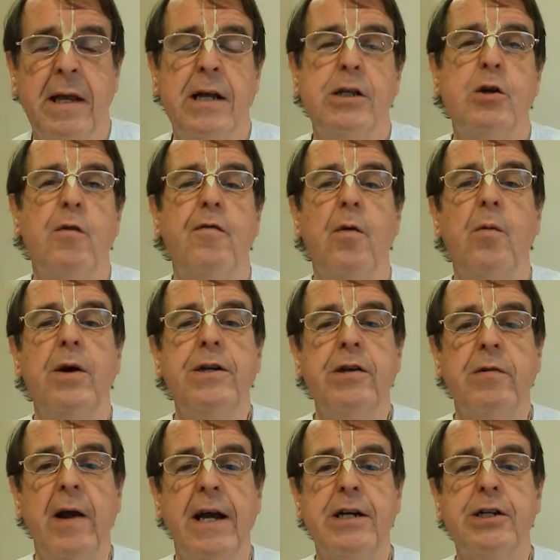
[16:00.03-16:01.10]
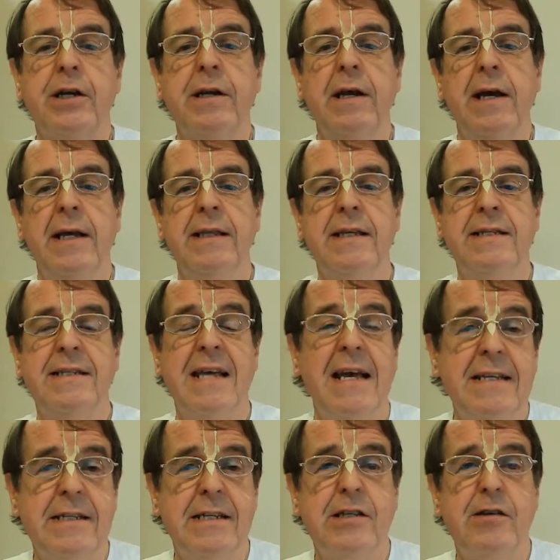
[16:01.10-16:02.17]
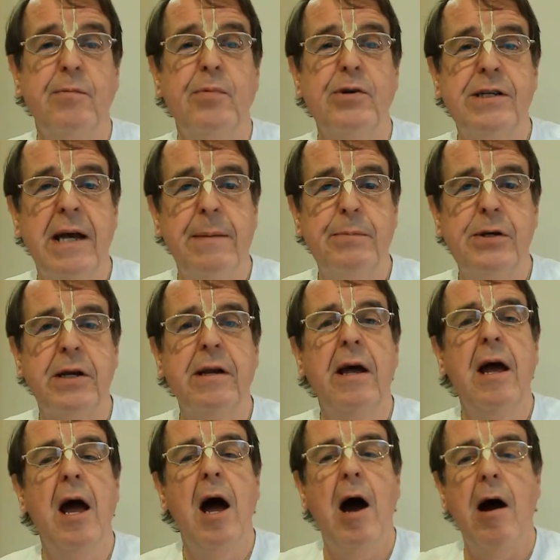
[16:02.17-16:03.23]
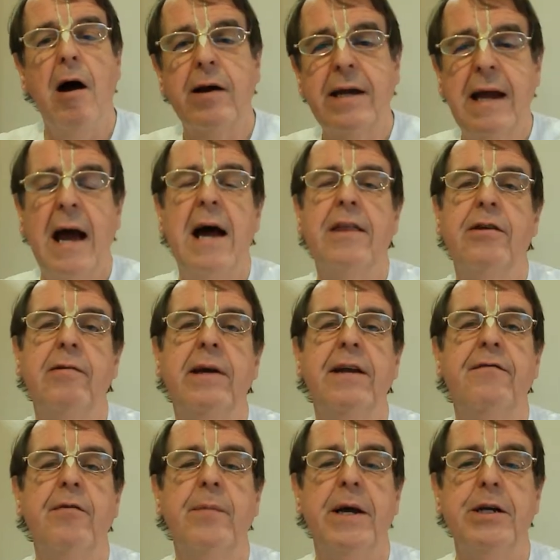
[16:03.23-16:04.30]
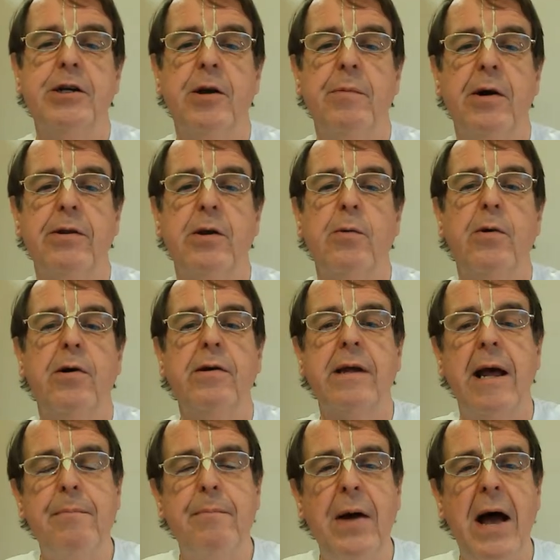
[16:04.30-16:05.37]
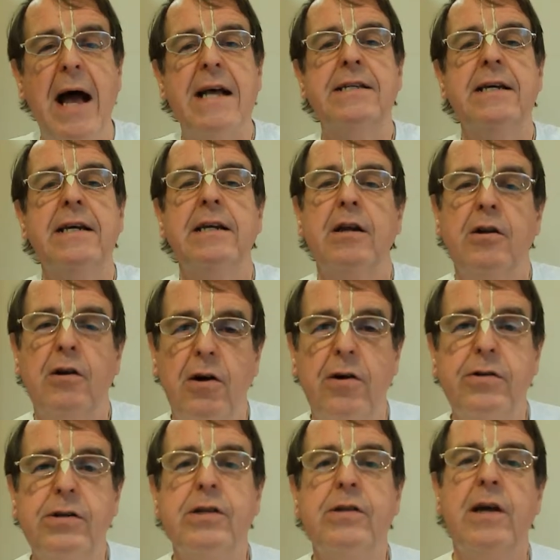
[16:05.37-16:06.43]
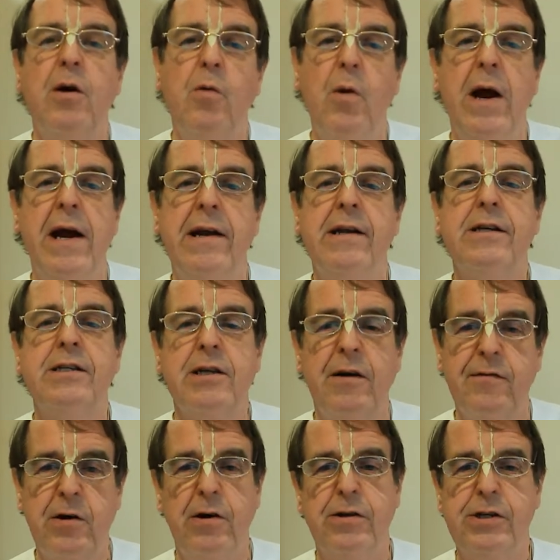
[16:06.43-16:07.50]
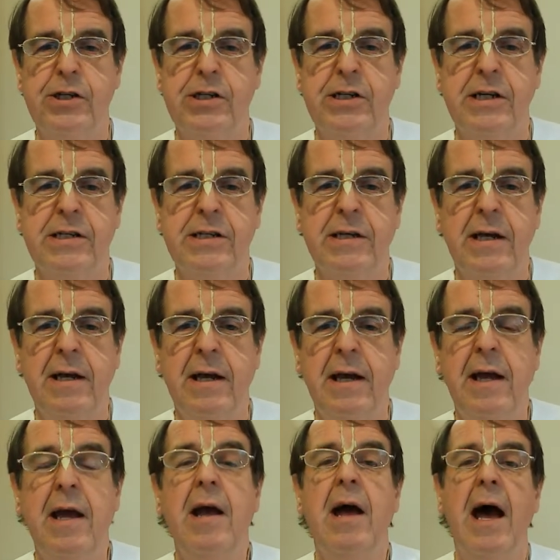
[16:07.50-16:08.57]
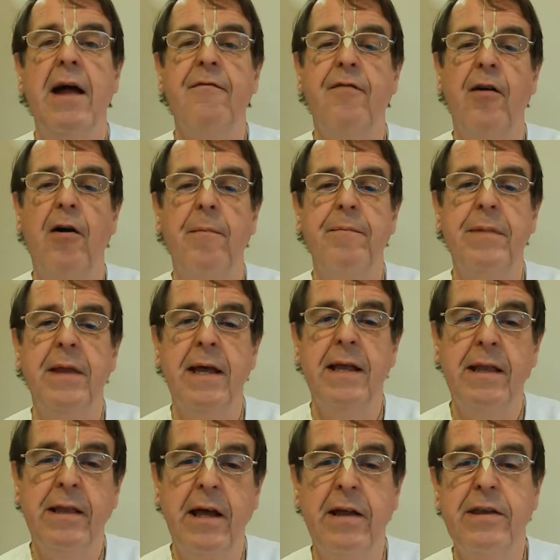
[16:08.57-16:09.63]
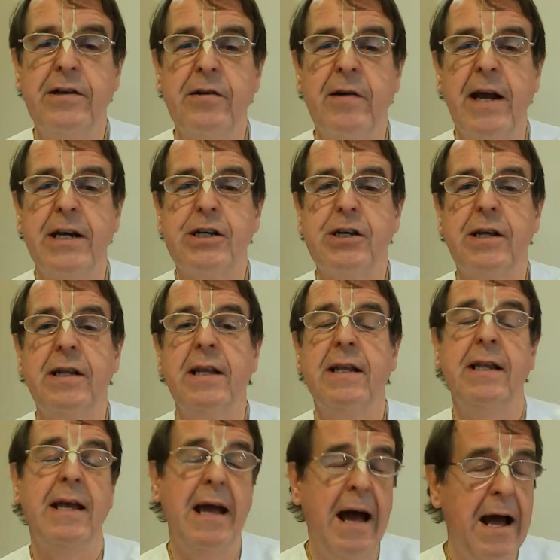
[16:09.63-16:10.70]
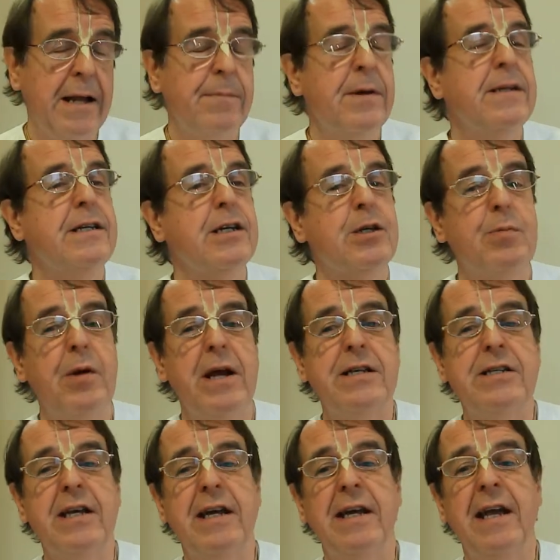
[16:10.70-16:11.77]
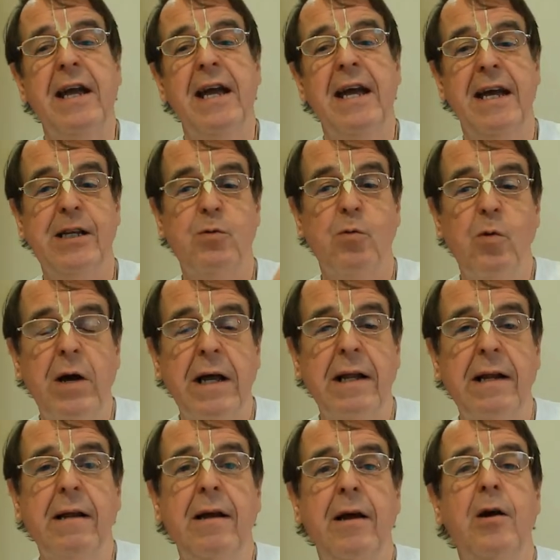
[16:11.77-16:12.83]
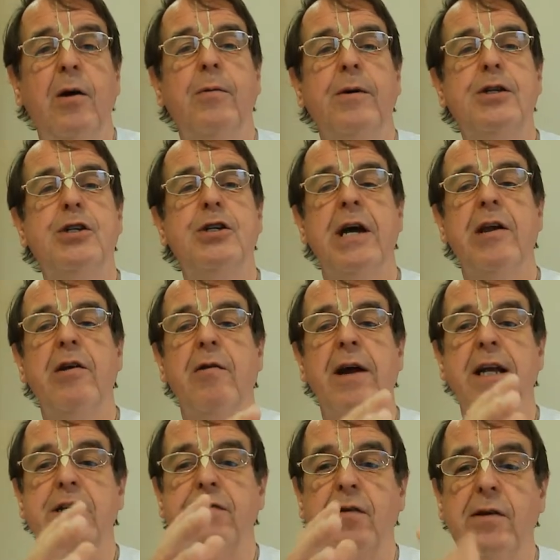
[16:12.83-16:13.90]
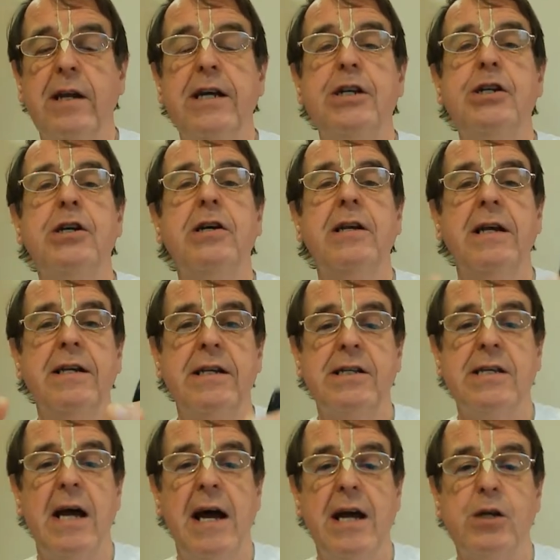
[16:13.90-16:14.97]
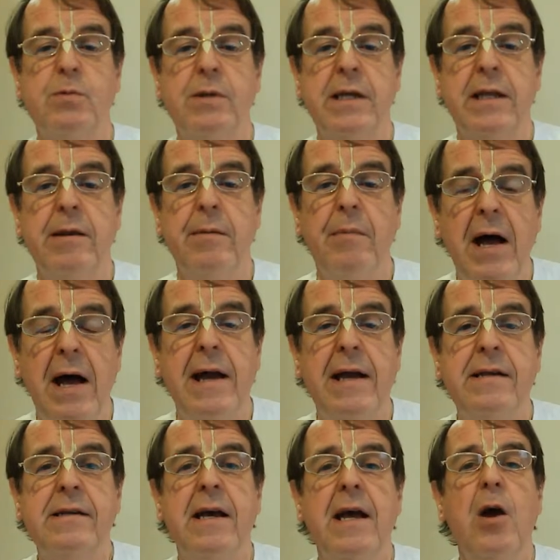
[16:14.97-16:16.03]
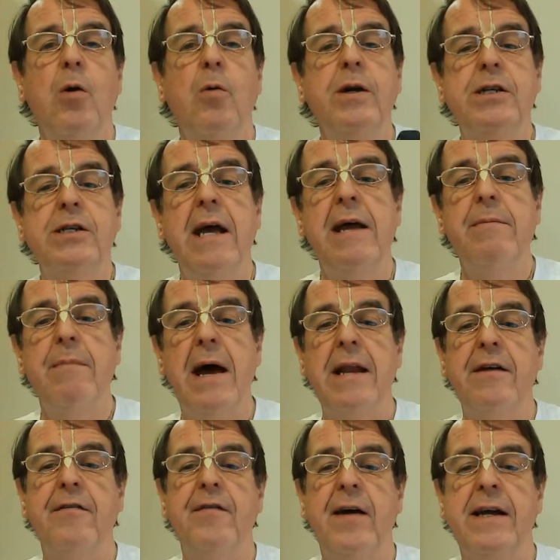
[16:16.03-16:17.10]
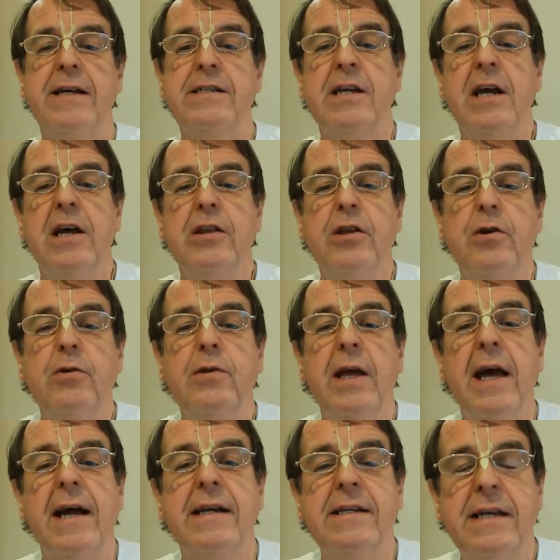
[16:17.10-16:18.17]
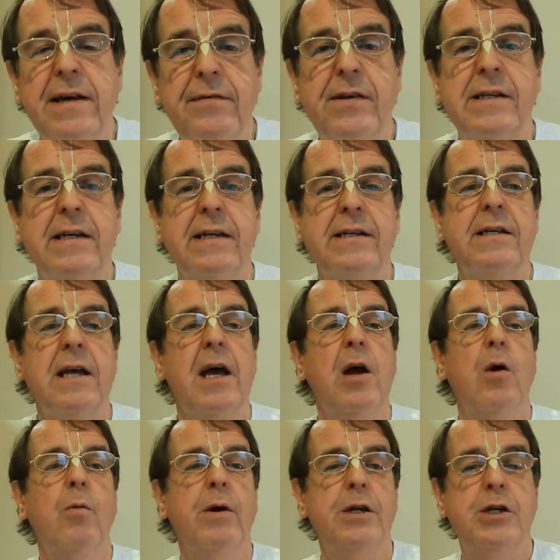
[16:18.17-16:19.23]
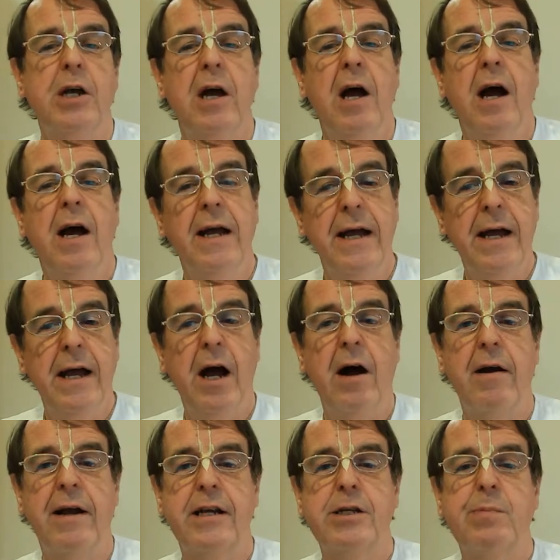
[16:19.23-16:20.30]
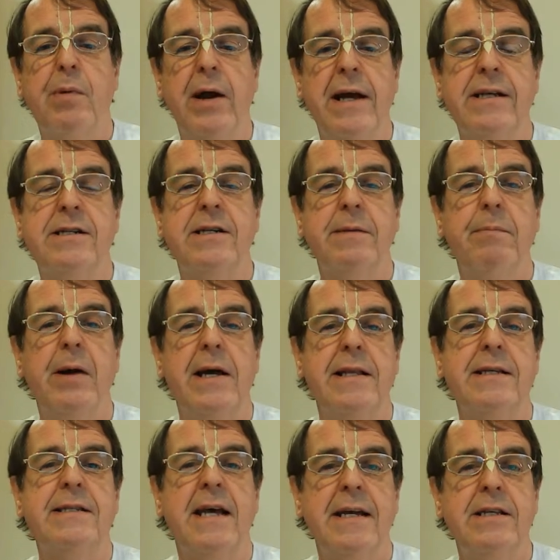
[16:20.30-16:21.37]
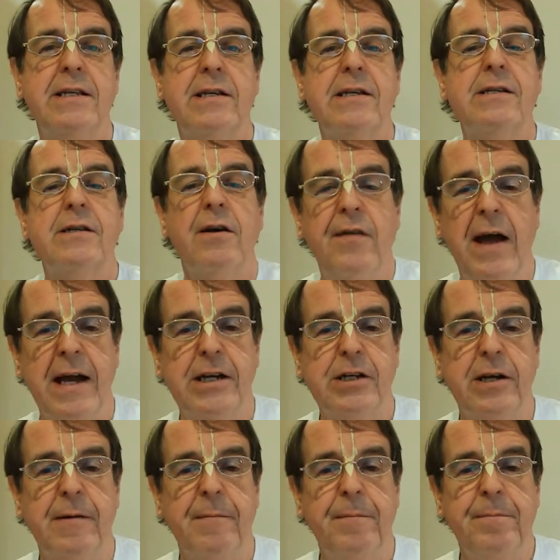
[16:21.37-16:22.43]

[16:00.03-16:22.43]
So from one direction, the senses of perception are gathering information about the world and passing it along to the awareness of consciousness. And from the other direction, the Atma is expressing its will, which generates volition and desires within the mind, which then manifest through the activities which are expressed by the senses of action.